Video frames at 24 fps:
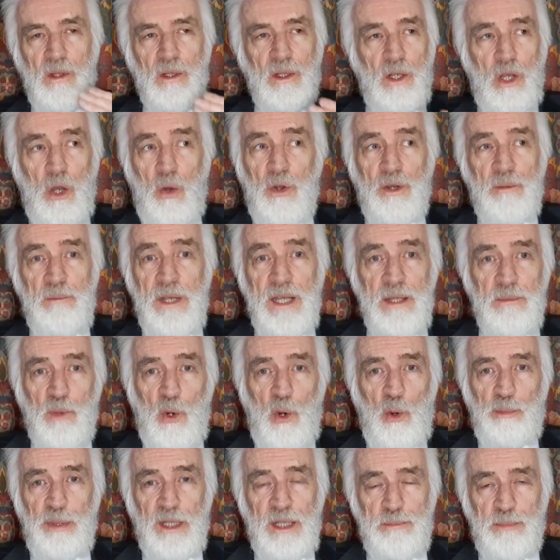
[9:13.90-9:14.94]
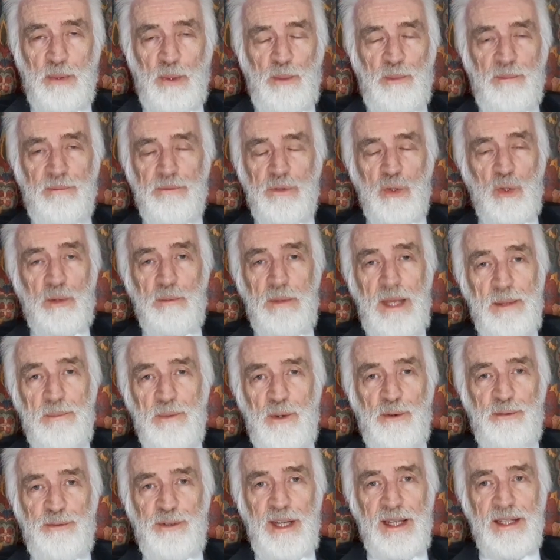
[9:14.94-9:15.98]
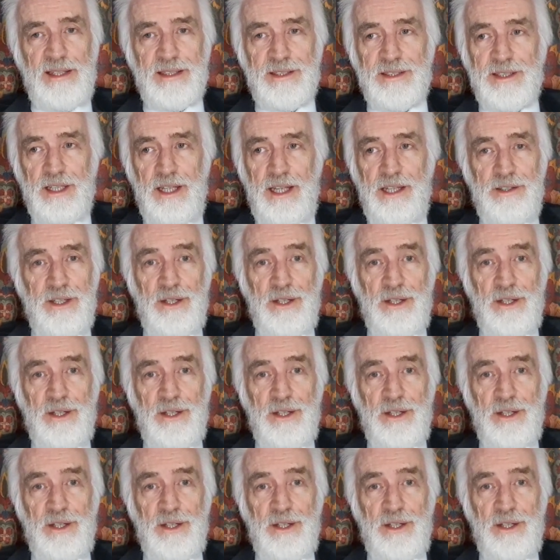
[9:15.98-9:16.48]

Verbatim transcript: Go and meet more people. you want to make more friends,